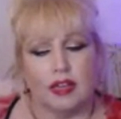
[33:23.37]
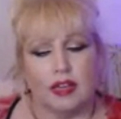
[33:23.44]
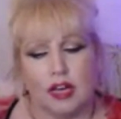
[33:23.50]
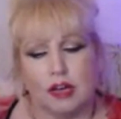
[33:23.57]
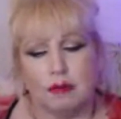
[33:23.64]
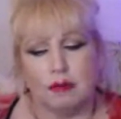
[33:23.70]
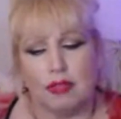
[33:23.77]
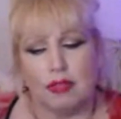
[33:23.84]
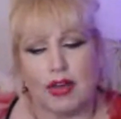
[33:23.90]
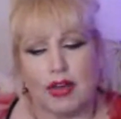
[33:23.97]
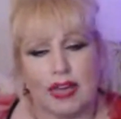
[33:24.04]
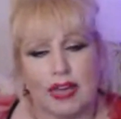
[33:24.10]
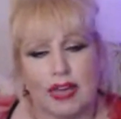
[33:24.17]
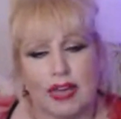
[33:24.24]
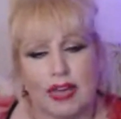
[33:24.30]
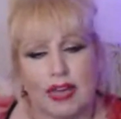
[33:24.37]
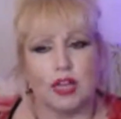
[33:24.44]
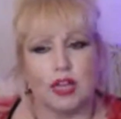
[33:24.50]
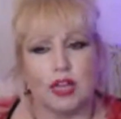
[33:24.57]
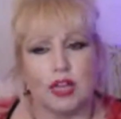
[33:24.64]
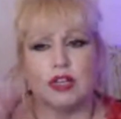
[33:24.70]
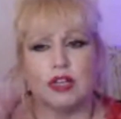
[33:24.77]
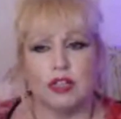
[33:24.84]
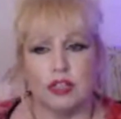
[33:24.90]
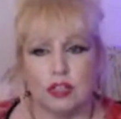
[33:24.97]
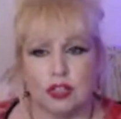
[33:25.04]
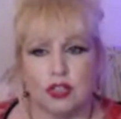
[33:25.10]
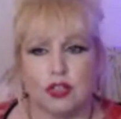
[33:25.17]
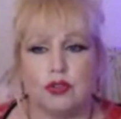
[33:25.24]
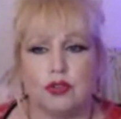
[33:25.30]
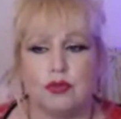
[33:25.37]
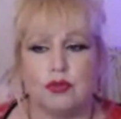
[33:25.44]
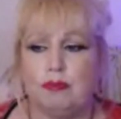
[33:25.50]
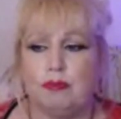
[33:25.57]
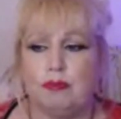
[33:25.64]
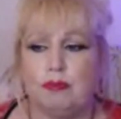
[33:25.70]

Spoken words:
that it will turn to,